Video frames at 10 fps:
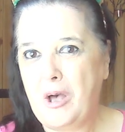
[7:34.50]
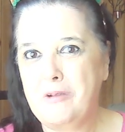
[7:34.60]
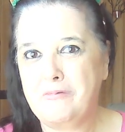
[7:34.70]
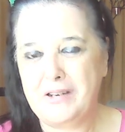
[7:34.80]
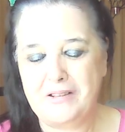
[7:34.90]

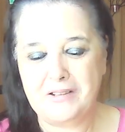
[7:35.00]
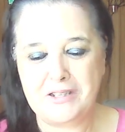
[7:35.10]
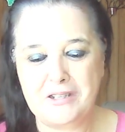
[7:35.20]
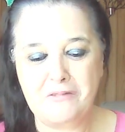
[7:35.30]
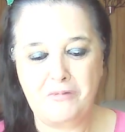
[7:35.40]
Hopefully this
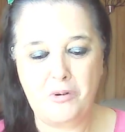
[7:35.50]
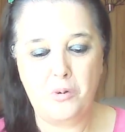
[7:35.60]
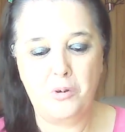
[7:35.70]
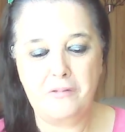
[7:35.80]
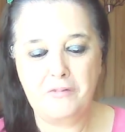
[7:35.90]
is for
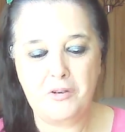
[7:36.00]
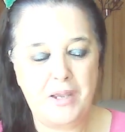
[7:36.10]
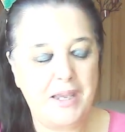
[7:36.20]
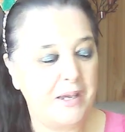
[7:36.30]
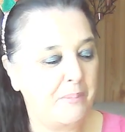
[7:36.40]
all of you
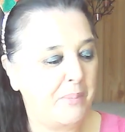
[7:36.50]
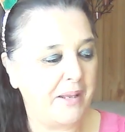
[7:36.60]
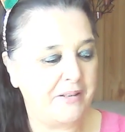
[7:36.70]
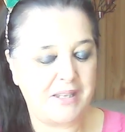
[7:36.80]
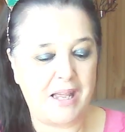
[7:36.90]
here,
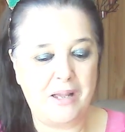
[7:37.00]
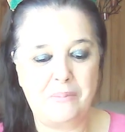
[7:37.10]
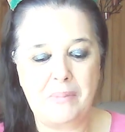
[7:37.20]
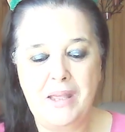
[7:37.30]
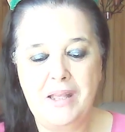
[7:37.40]
but
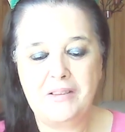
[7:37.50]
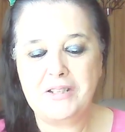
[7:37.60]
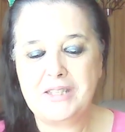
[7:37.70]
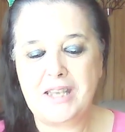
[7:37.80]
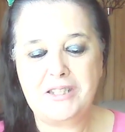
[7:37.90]

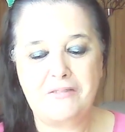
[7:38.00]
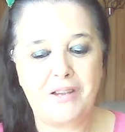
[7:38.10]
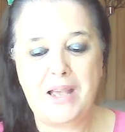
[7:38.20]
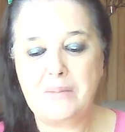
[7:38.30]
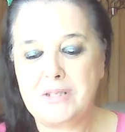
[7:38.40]
this Ace of
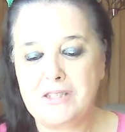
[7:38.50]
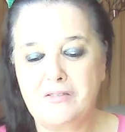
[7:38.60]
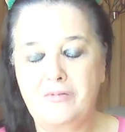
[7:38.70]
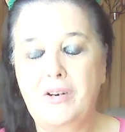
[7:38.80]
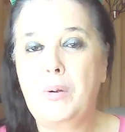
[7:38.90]
Cups is
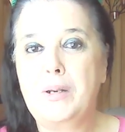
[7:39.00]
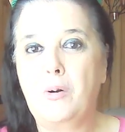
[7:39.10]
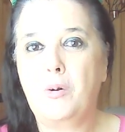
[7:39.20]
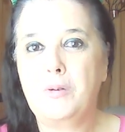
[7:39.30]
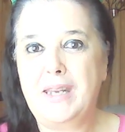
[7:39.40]
flowing
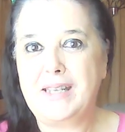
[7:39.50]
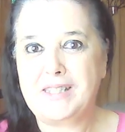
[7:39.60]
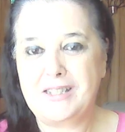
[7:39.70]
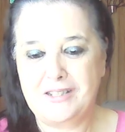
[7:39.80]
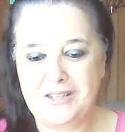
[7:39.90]
on
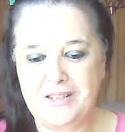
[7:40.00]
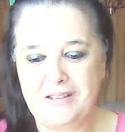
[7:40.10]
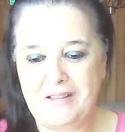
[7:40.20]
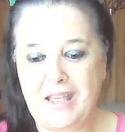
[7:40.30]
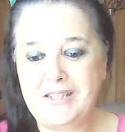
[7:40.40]
next into
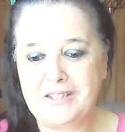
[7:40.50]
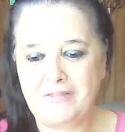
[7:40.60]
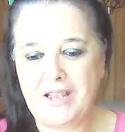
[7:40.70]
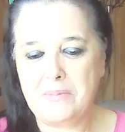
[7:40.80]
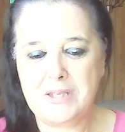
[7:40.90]
the Ace of
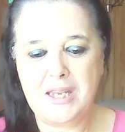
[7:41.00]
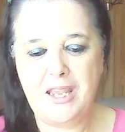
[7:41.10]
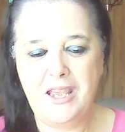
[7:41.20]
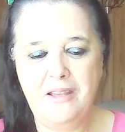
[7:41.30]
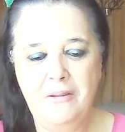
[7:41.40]
Cups
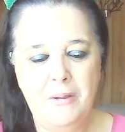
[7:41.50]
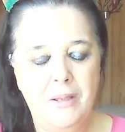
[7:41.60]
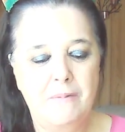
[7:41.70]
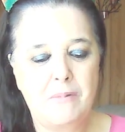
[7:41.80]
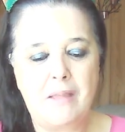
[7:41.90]
here.
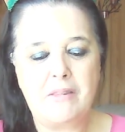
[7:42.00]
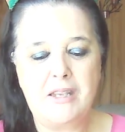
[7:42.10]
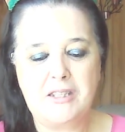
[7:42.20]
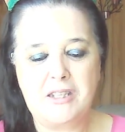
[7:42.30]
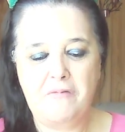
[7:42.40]

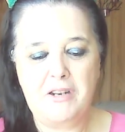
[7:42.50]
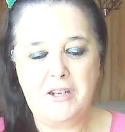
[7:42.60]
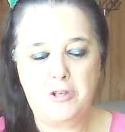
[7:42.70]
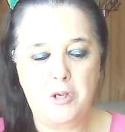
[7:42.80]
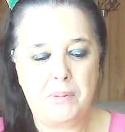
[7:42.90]
There's definitely a
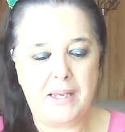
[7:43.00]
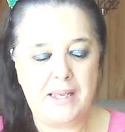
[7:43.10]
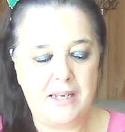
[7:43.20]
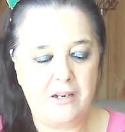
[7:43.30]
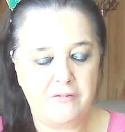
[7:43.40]
new
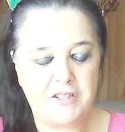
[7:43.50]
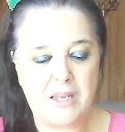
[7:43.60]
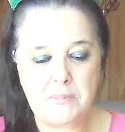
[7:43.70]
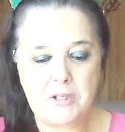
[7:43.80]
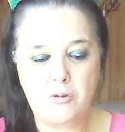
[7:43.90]
beginning of
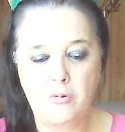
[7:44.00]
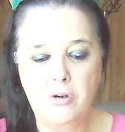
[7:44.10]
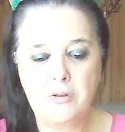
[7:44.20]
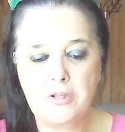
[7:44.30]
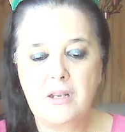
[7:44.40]
some
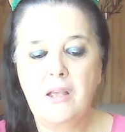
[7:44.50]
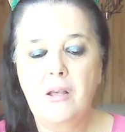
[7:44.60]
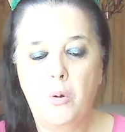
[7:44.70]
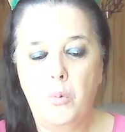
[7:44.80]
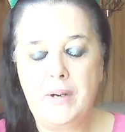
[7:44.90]
sort
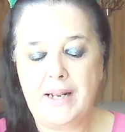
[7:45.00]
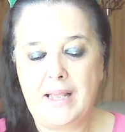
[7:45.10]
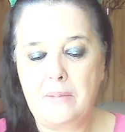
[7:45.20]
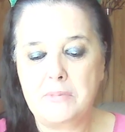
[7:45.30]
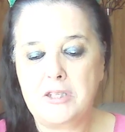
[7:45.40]
when it
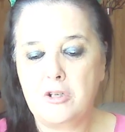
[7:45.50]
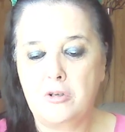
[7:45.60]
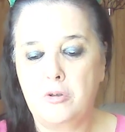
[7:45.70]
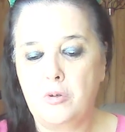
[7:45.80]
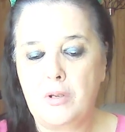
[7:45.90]
comes
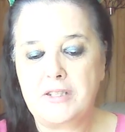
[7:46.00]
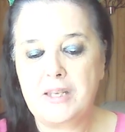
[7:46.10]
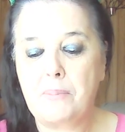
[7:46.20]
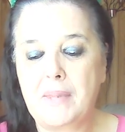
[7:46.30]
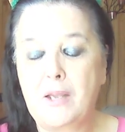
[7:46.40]
to
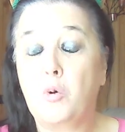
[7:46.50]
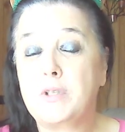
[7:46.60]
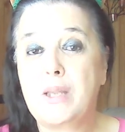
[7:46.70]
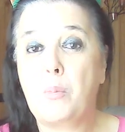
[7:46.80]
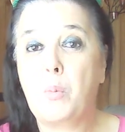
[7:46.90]
something or
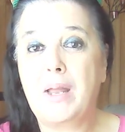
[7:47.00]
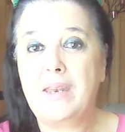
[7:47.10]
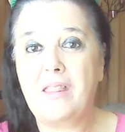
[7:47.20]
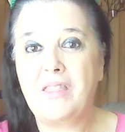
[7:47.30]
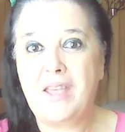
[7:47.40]
someone
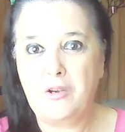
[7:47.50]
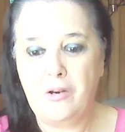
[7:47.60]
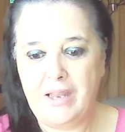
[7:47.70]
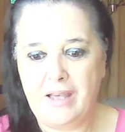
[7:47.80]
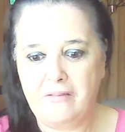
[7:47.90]
that you
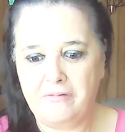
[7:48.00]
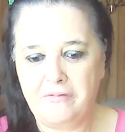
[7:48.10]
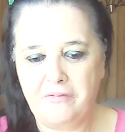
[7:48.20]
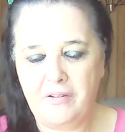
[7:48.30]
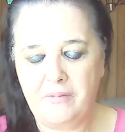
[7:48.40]

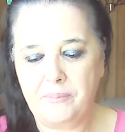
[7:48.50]
love.